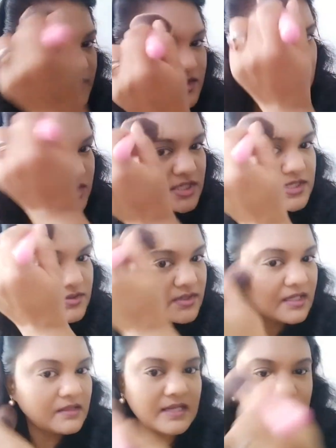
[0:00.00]
just to
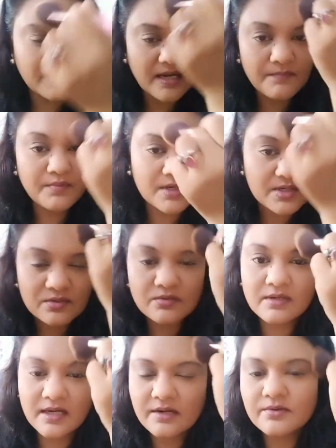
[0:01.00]
get that airbrush look,
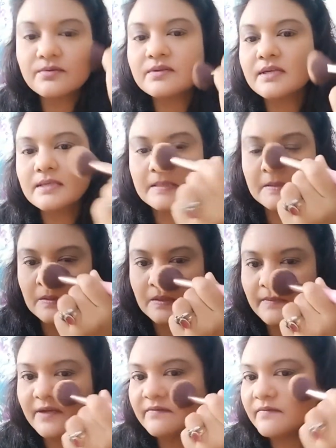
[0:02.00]
I'll rotate it on
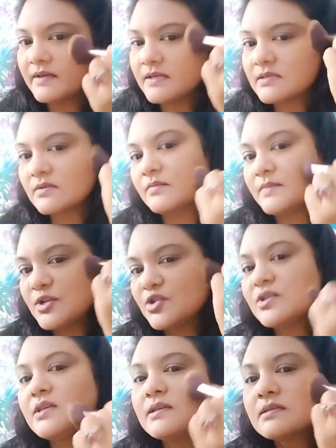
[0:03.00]
my face, on my
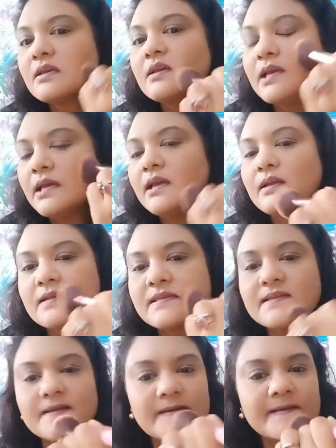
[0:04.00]
cheeks in a
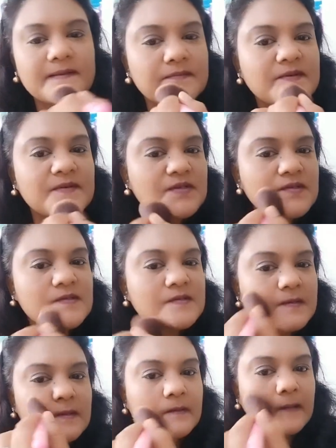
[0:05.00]
circular motion, so
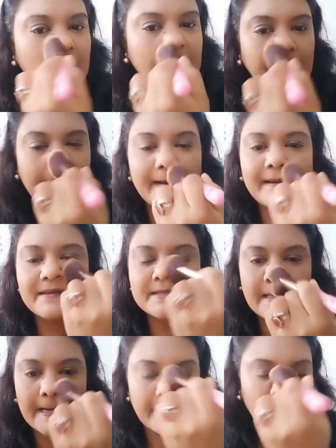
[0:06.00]
you get that
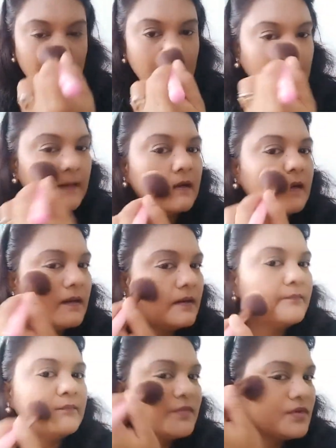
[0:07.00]
entire
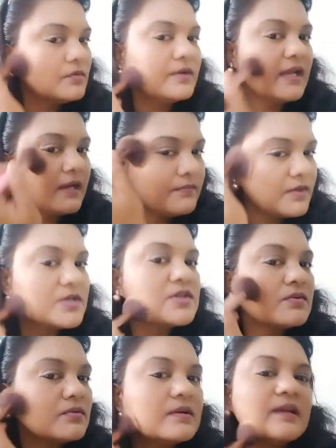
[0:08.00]
airbrush
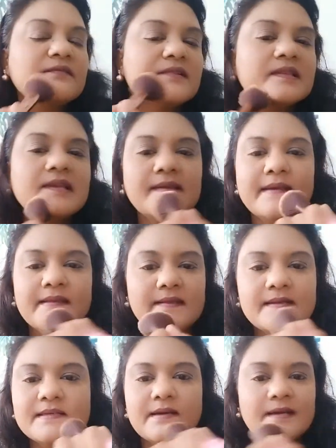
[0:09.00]
look kind of a thing, and the
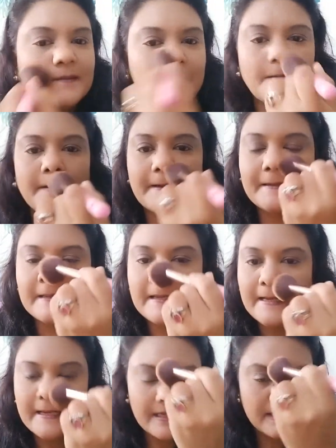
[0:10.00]
entire product
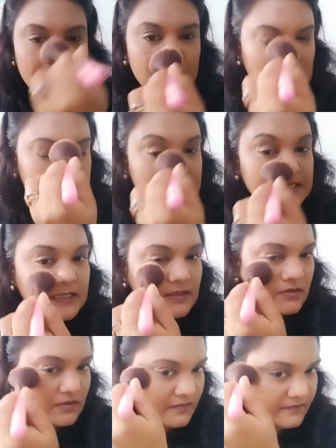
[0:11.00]
is not sitting
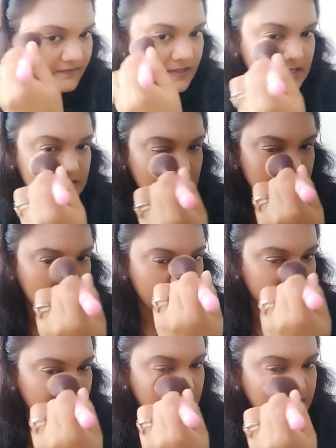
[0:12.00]
on your face. It kind
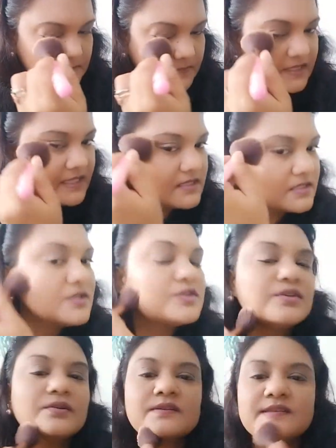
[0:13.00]
of just blends into
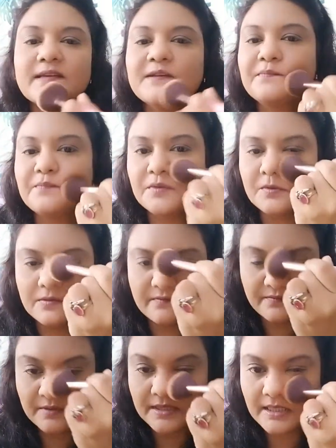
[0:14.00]
your skin
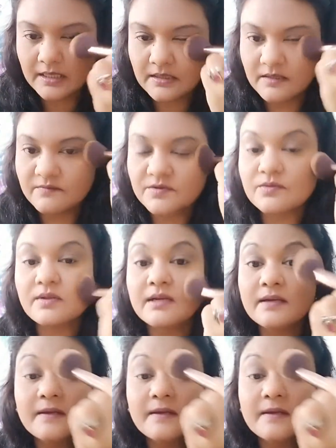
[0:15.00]
beautifully and gives you that